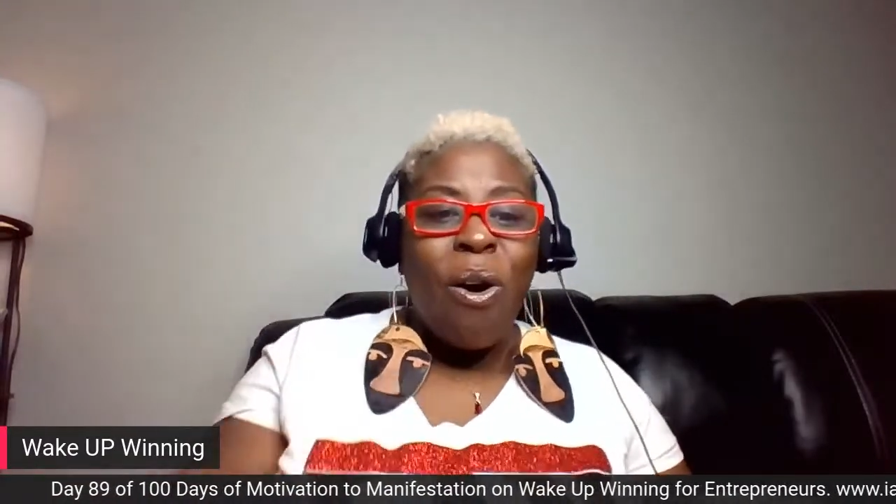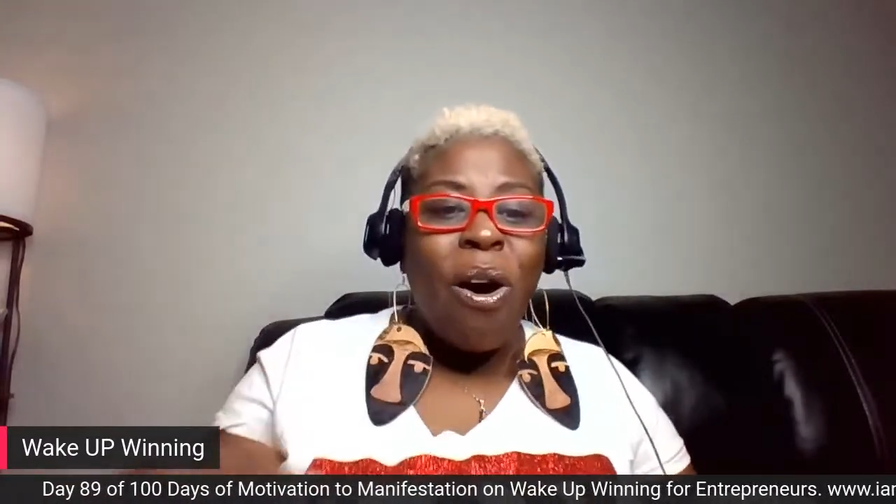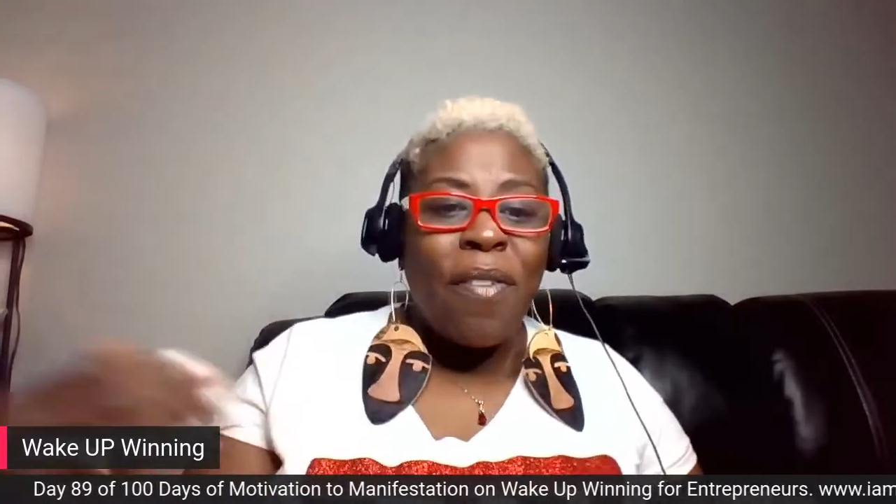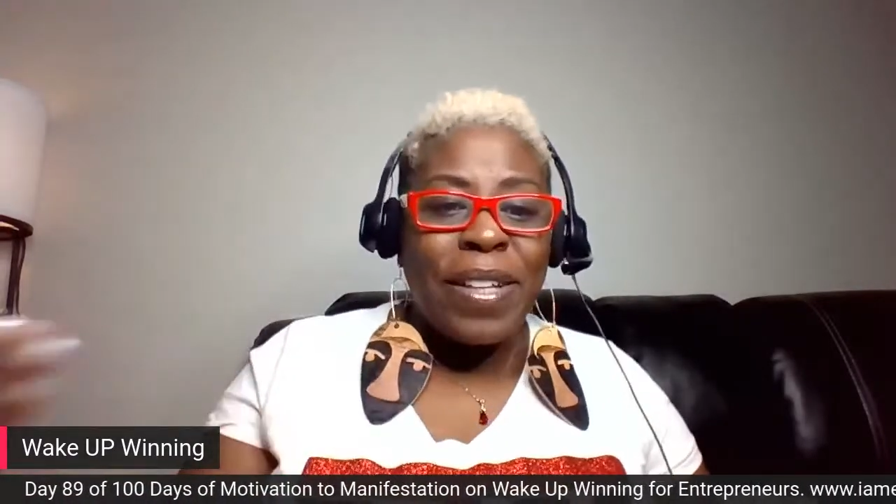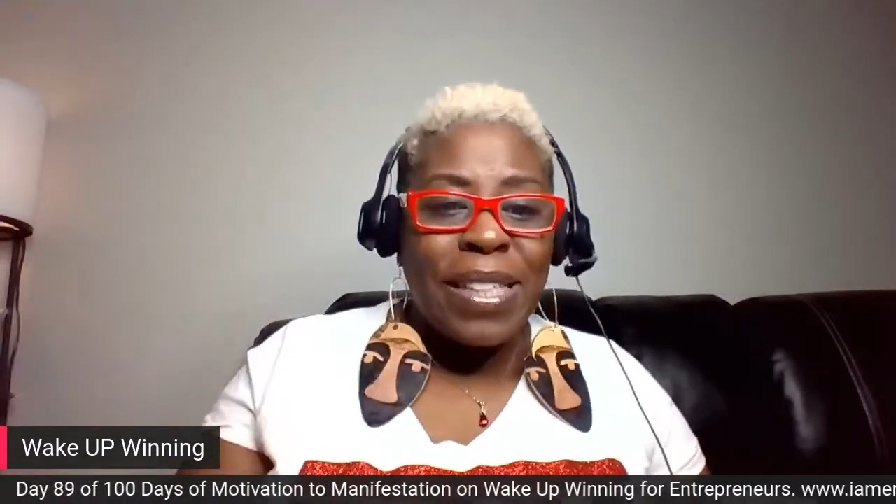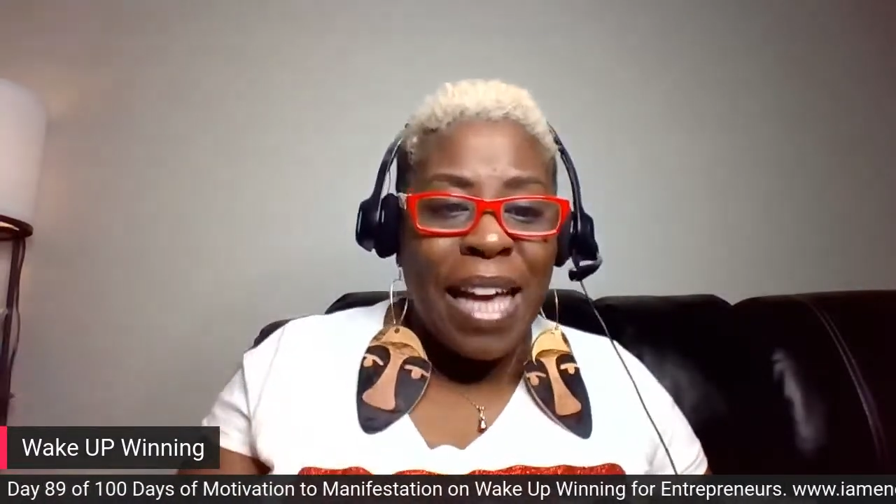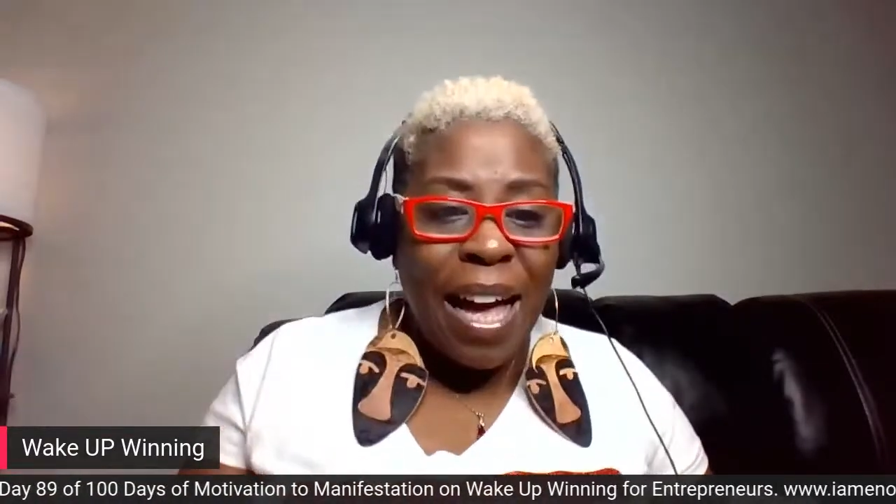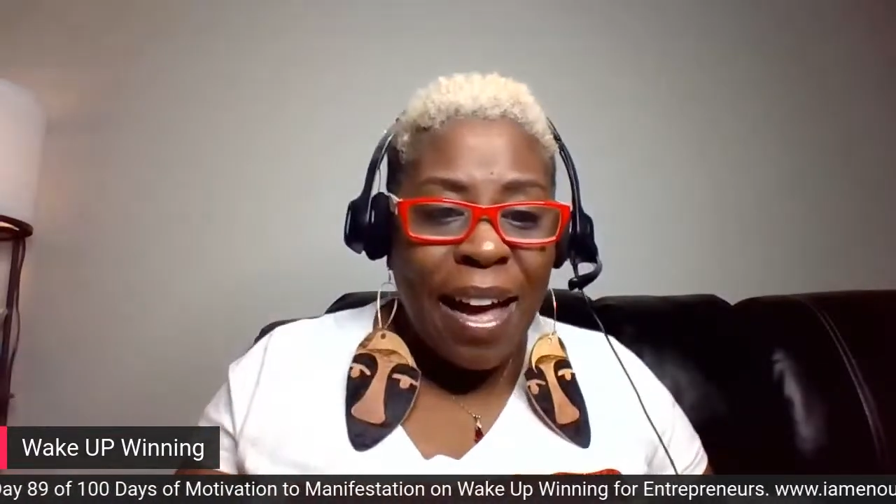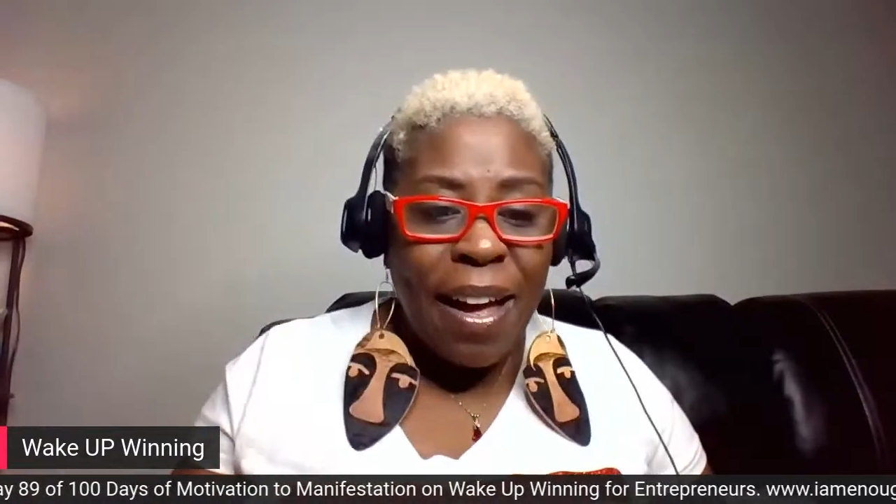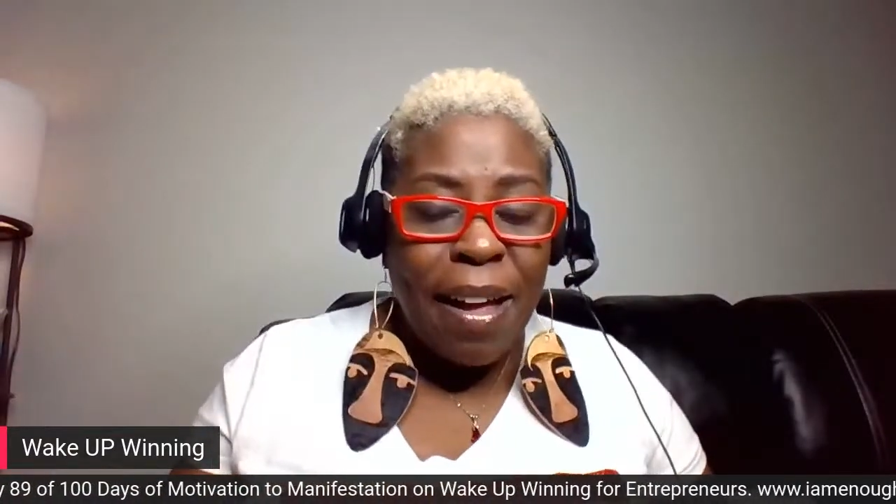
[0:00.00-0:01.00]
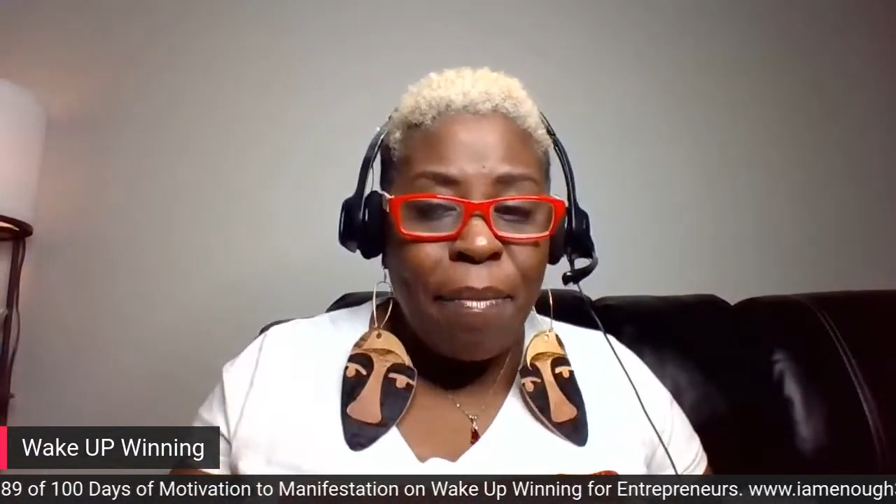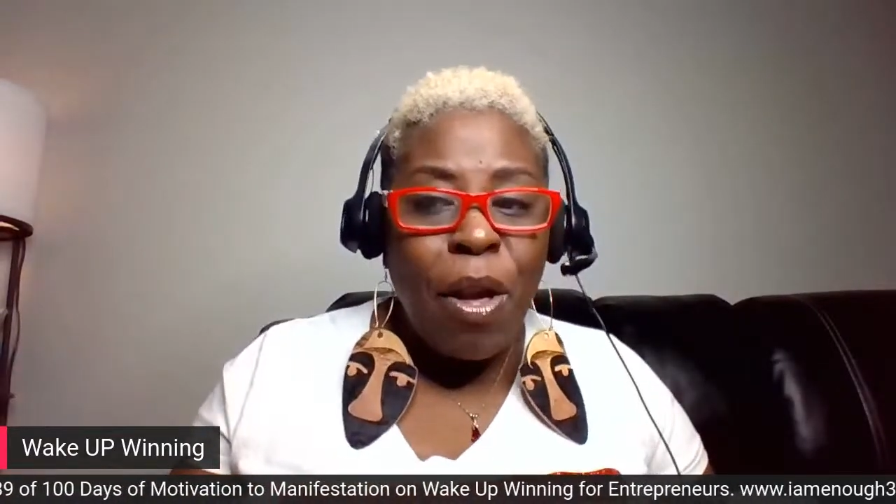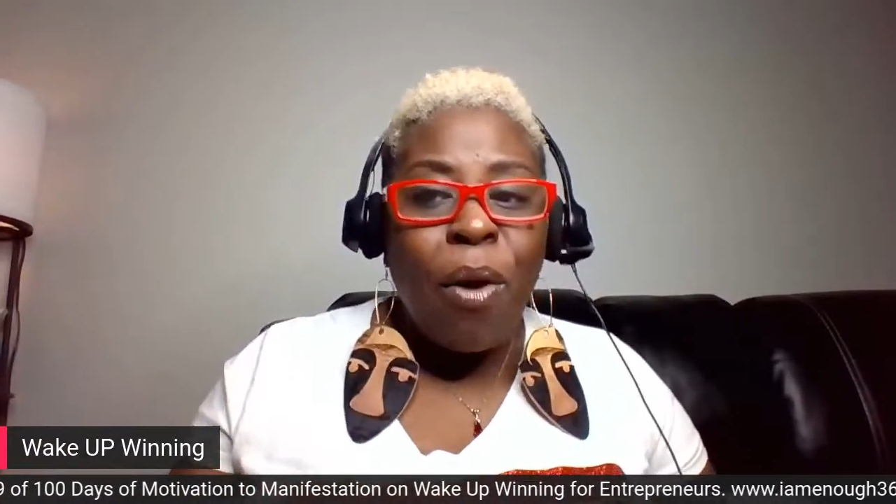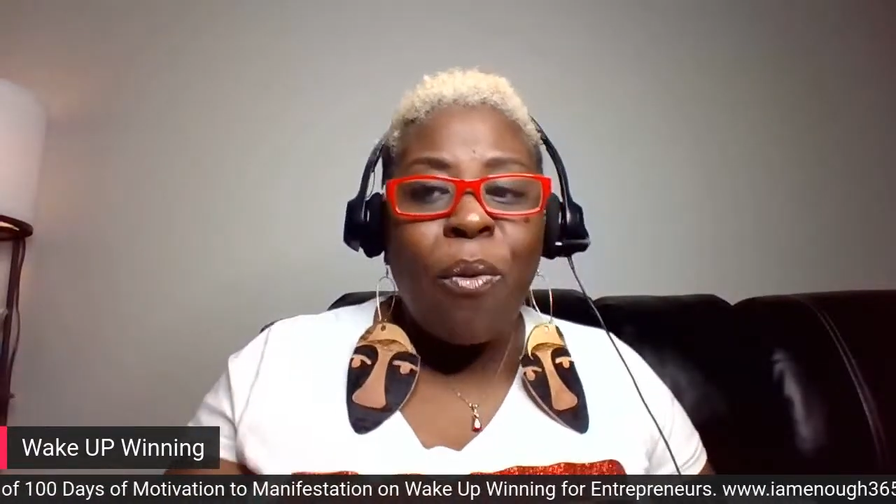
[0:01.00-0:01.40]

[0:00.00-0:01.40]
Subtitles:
all the time